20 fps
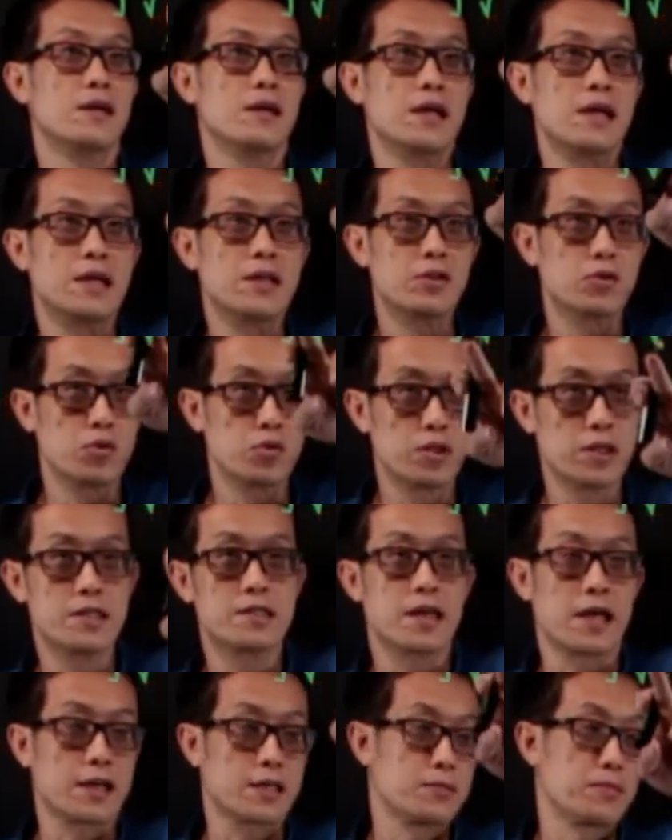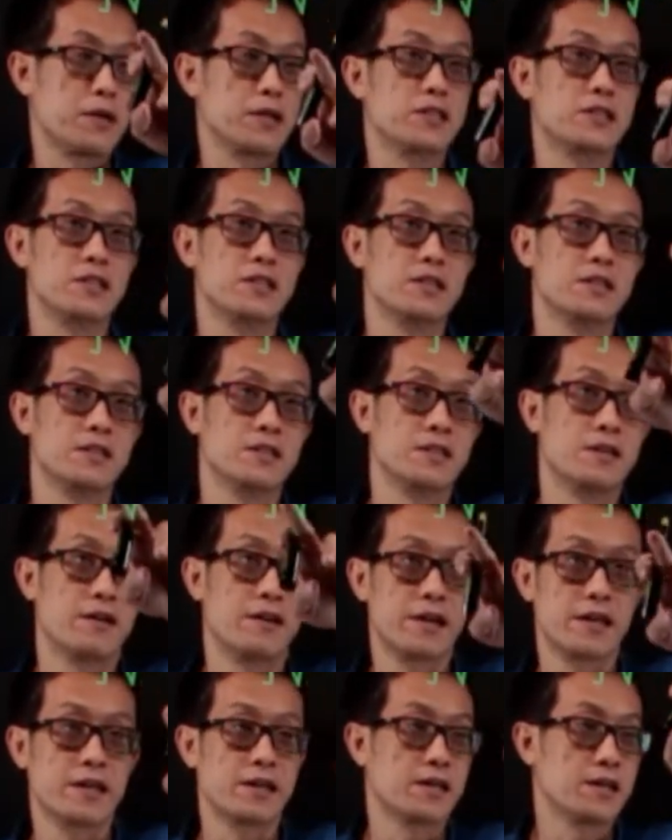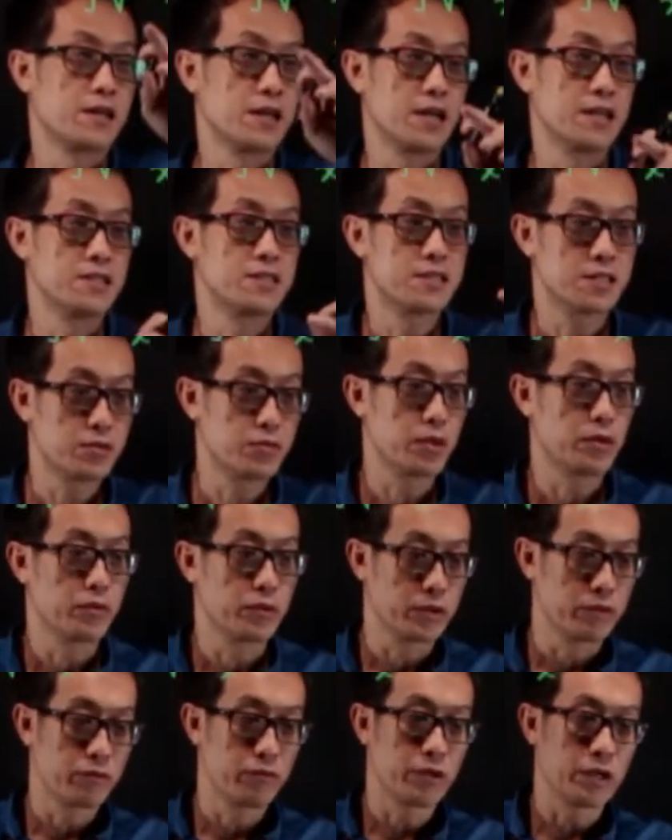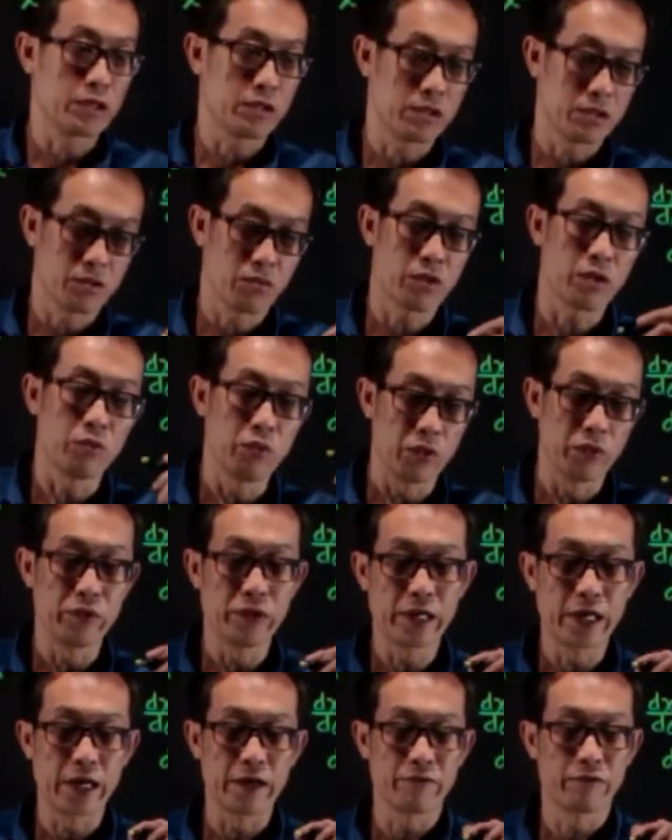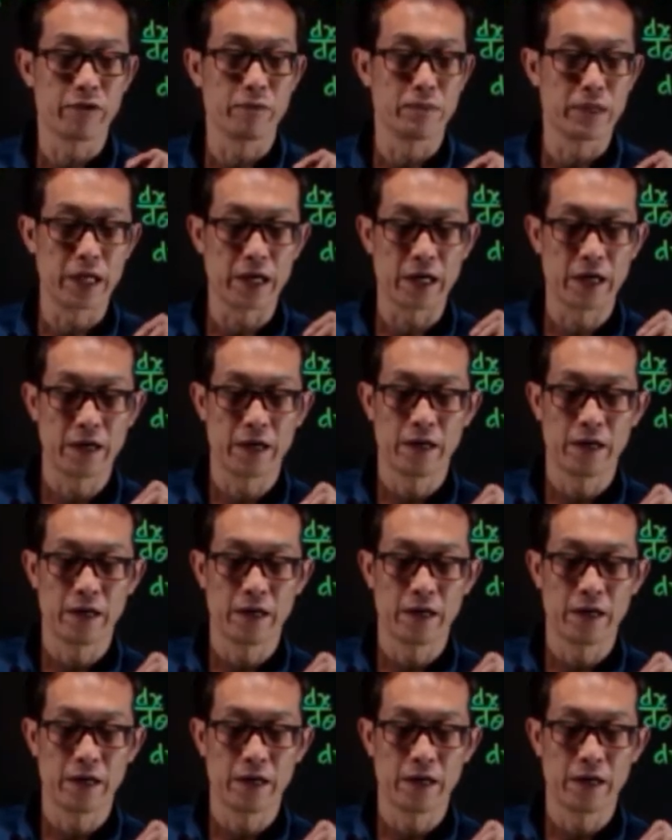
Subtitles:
into this expression, all right, and see what will we get from there.